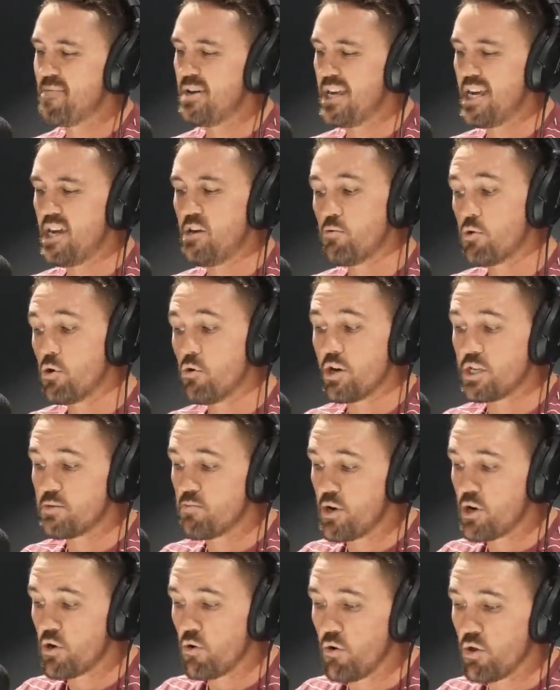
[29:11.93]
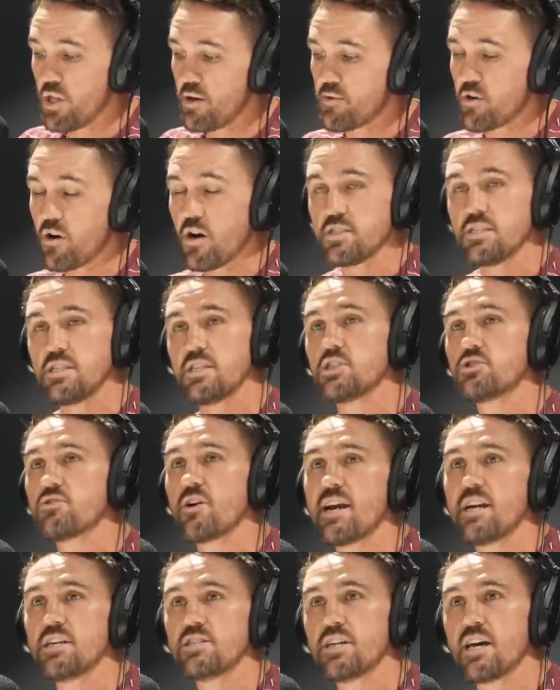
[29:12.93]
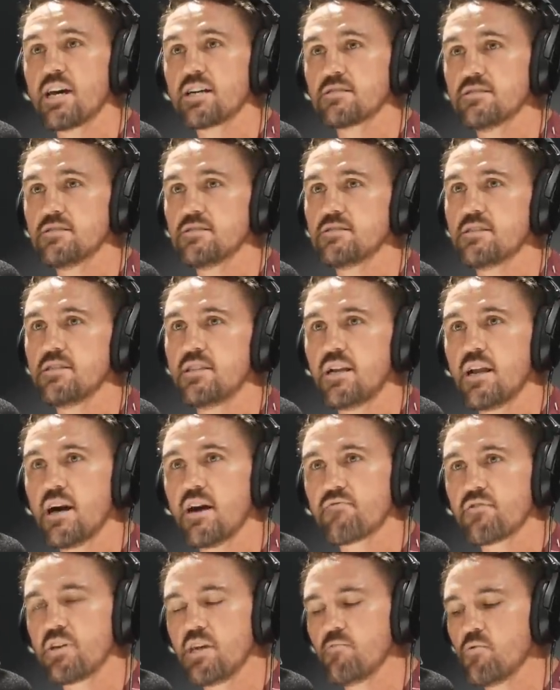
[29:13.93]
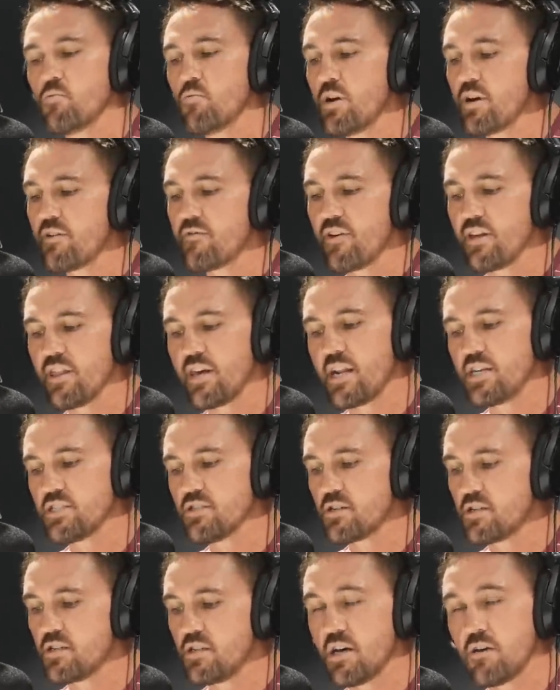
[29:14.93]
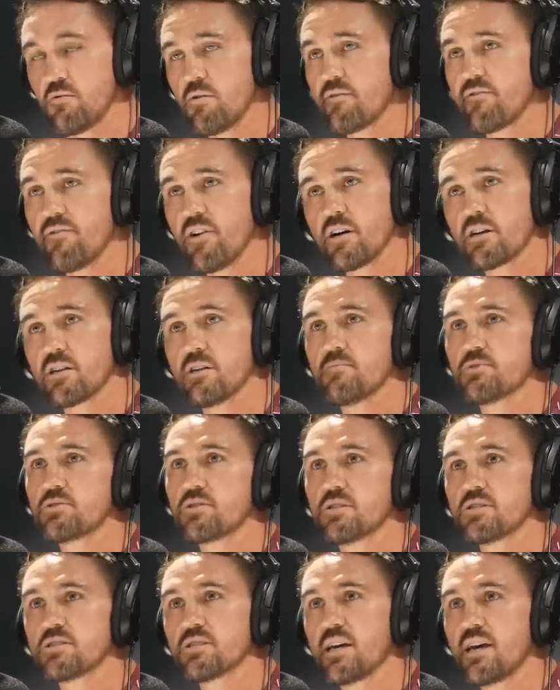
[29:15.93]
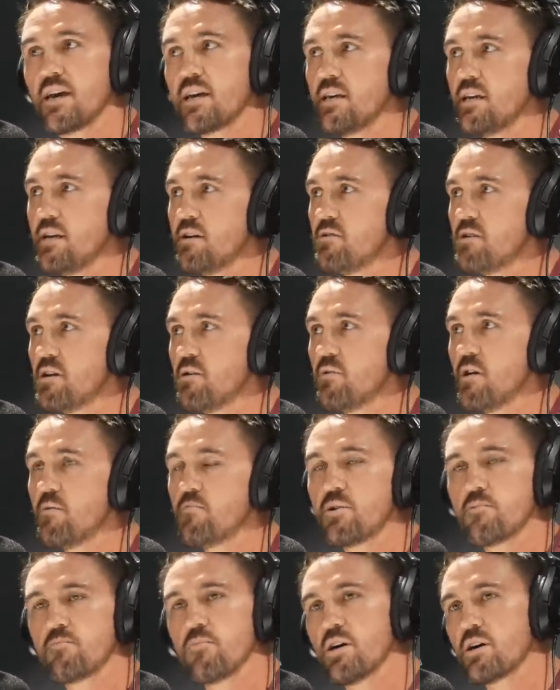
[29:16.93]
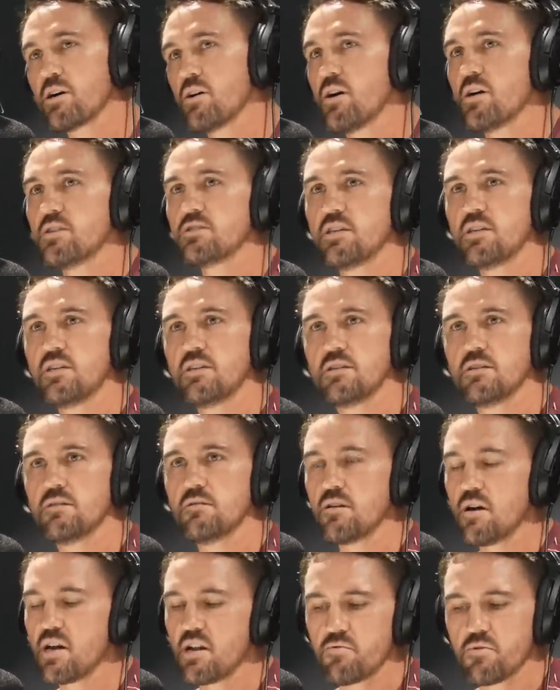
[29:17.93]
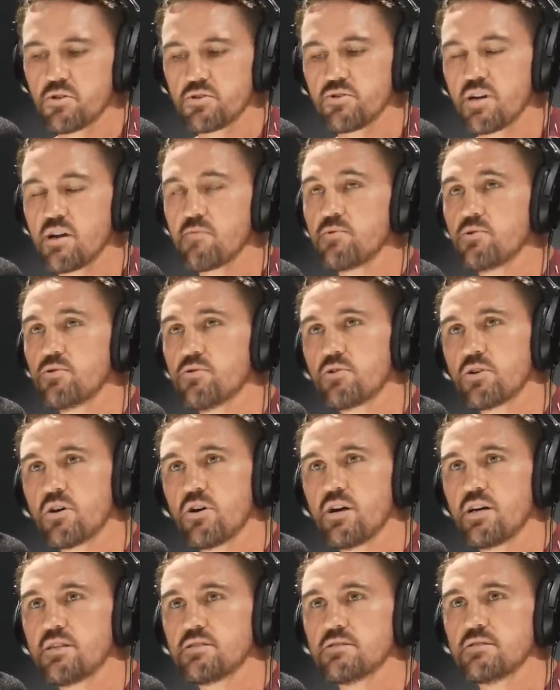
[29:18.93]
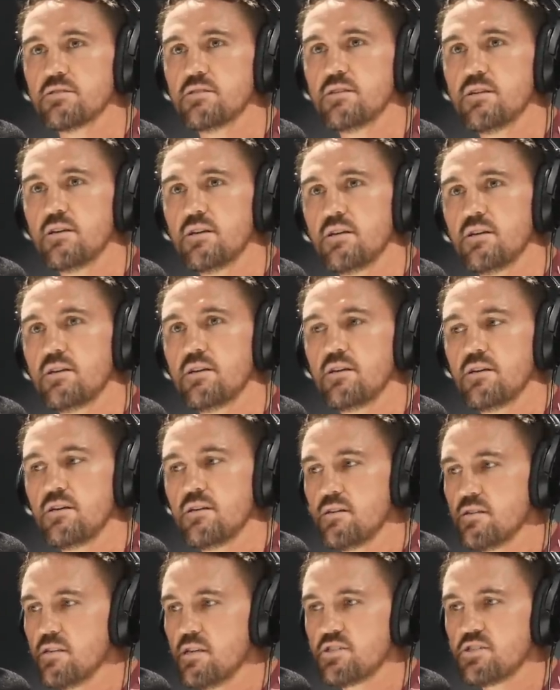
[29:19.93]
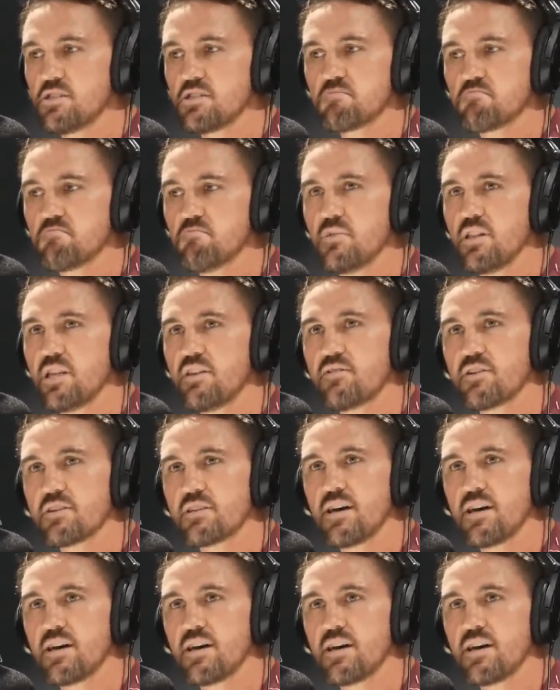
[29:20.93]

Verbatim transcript: but he would always bring all them guys into train at Jackson's, and then after him and Wink fell out, he's like, you know what, fuck it, I'm just going to stay out here, and I won't bring my guys in, and I don't want to train with your guys, and Let's just. and the